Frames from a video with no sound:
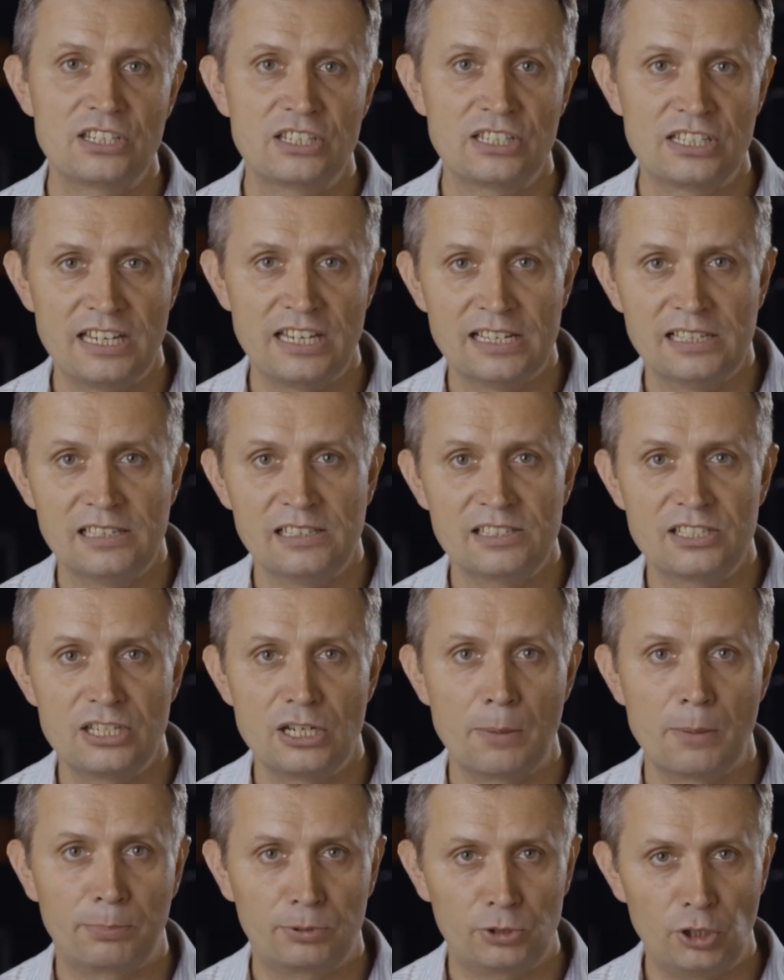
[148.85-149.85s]
skilled
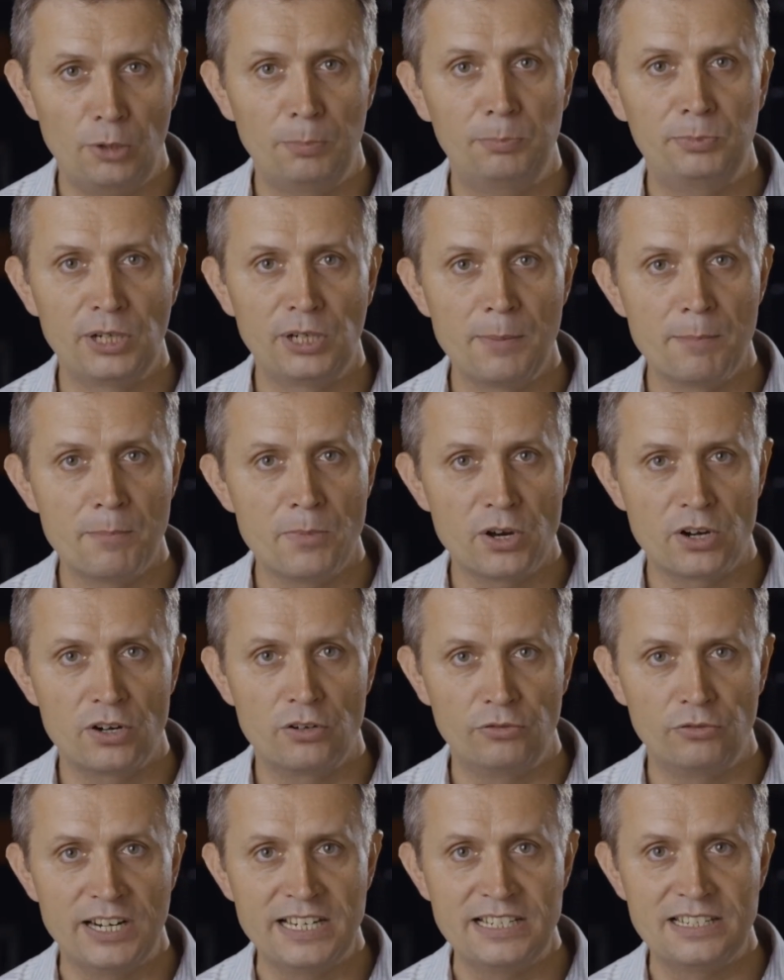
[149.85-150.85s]
and appropriate
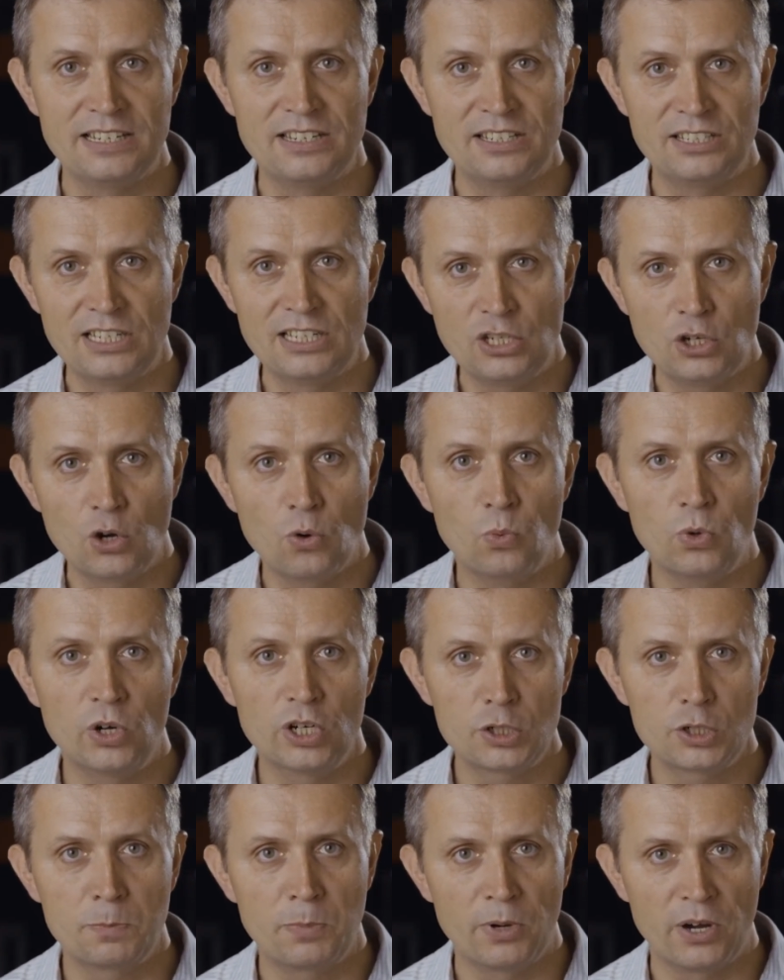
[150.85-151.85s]
moderators in your
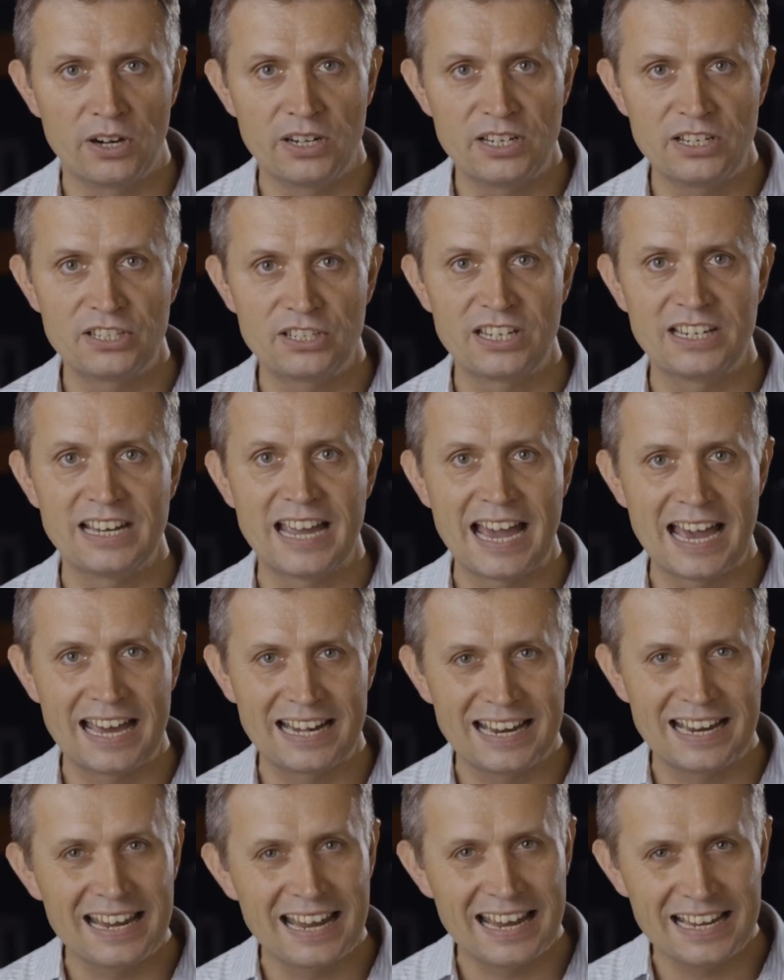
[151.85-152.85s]
watch parties can
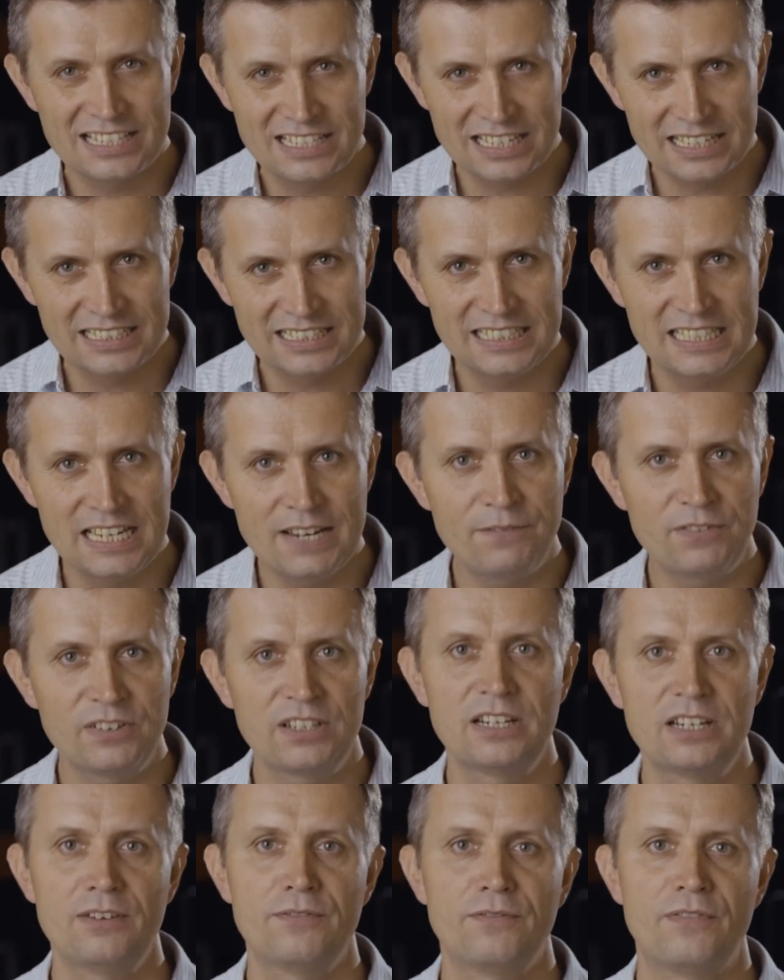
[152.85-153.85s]
add a
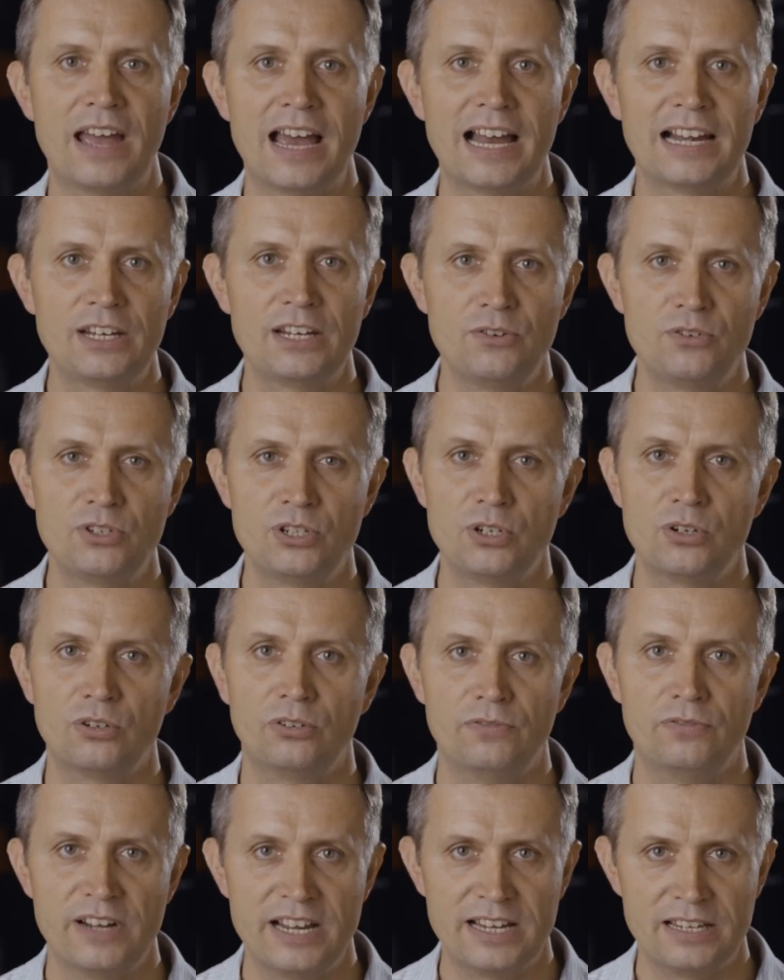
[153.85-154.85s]
significant value to
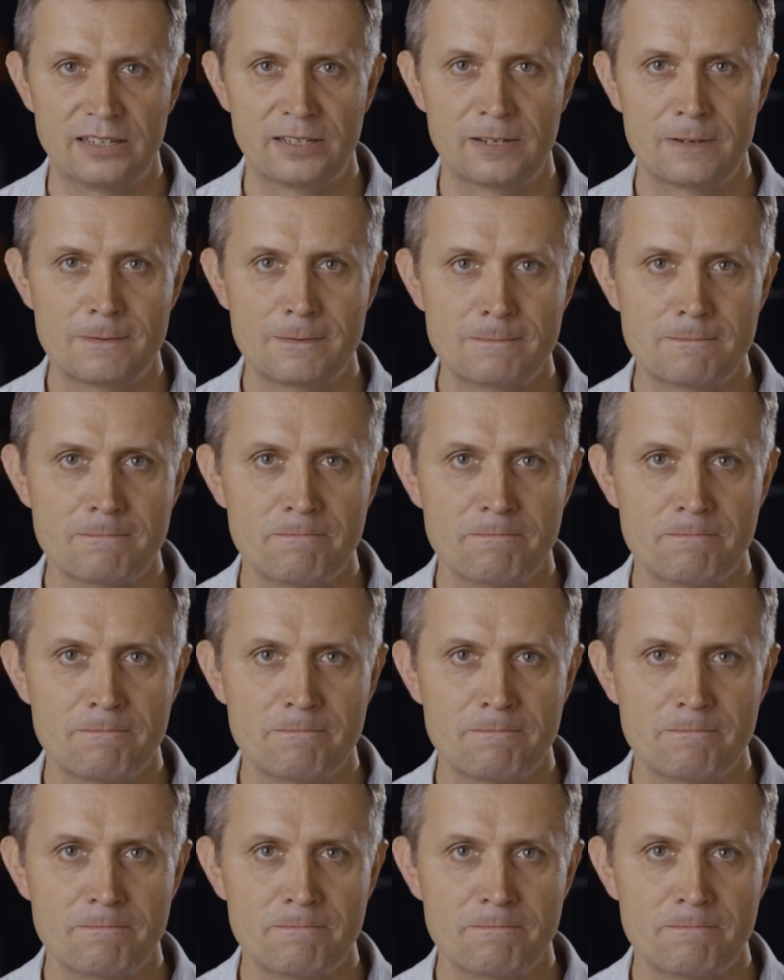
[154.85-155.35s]
your event.